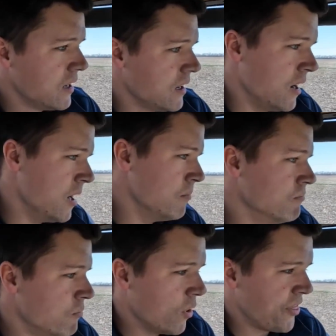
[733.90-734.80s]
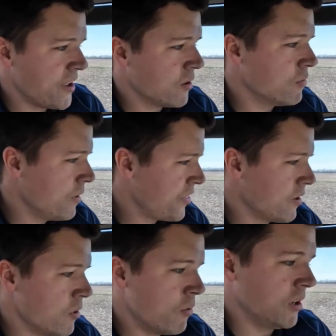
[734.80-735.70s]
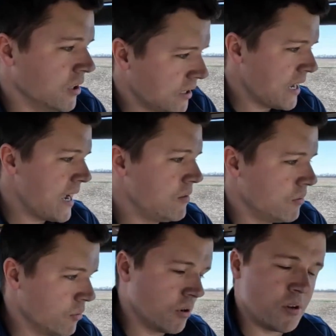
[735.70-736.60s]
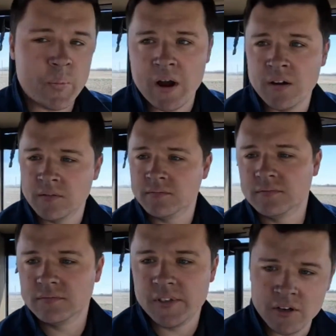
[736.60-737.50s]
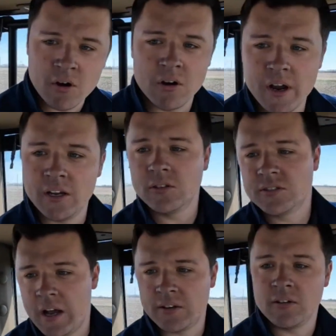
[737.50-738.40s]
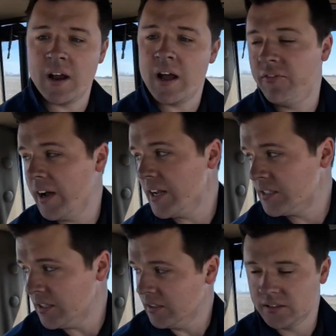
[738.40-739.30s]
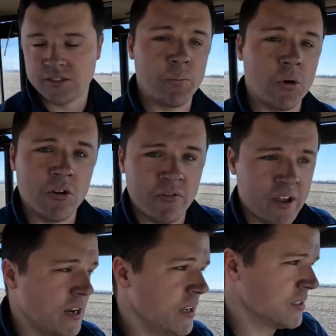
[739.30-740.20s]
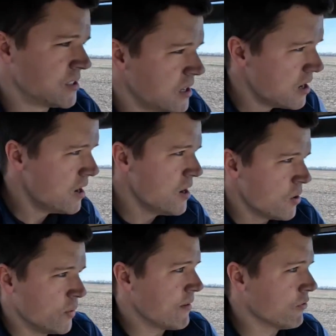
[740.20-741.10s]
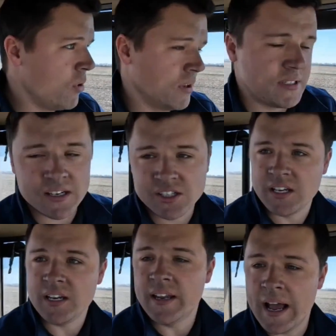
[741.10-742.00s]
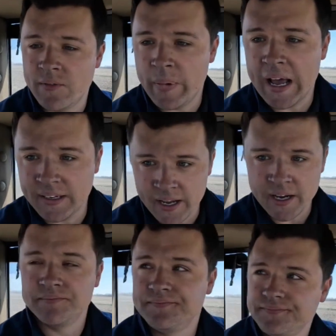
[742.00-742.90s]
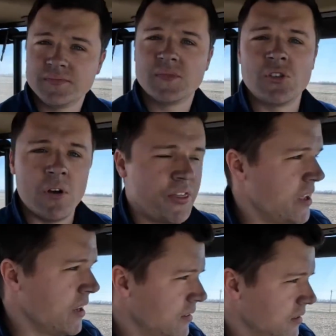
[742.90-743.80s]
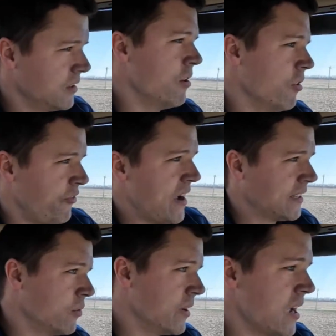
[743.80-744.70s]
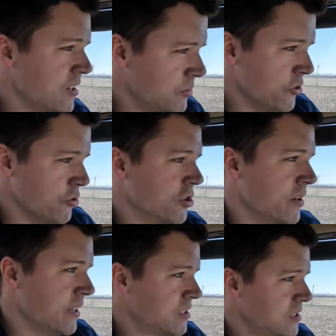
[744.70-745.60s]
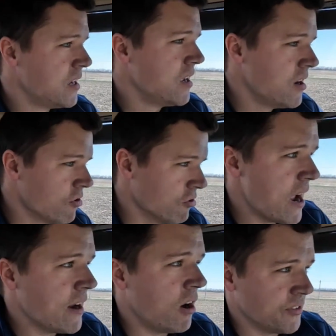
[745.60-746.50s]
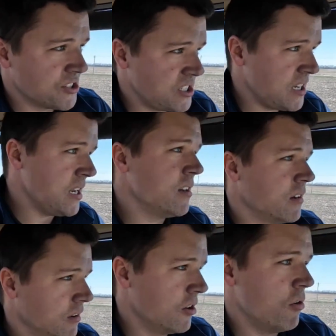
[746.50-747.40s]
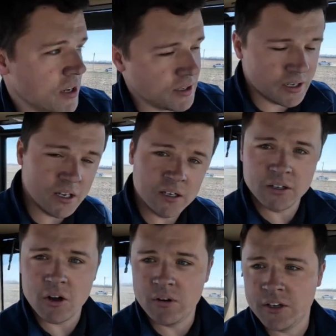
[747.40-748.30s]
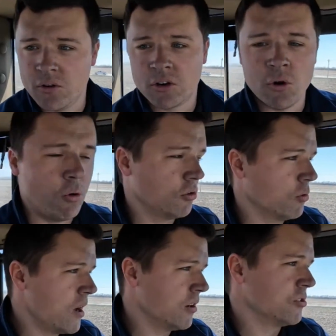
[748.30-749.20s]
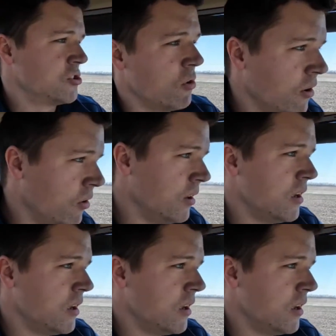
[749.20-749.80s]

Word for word: Um, one thing one thing we want to look at when we're comparing you know a regular talcum graphite to, to Protivate is we never want that seed to have a bad day. So I think you know the fact that we got some nutrients right on the seed going into going into a colder, wetter soil,